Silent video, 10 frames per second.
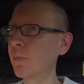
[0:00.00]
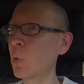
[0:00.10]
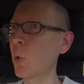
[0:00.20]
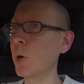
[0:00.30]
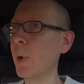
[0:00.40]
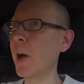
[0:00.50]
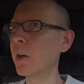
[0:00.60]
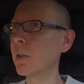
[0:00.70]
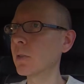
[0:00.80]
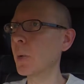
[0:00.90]
quarter
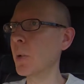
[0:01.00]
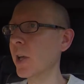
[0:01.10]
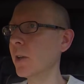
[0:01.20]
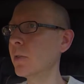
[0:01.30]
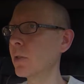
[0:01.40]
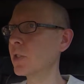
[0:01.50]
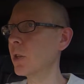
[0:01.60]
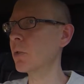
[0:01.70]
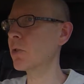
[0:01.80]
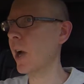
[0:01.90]
mile up ahead. There's
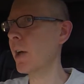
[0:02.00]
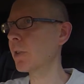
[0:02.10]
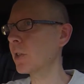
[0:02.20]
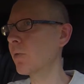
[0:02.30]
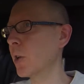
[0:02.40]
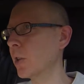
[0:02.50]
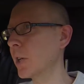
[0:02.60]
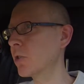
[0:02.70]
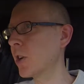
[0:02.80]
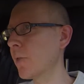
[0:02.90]
no traffic, very
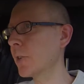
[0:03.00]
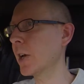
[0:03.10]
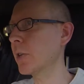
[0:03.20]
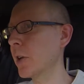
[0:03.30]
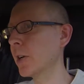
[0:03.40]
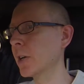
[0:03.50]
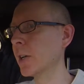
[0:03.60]
light traffic out here.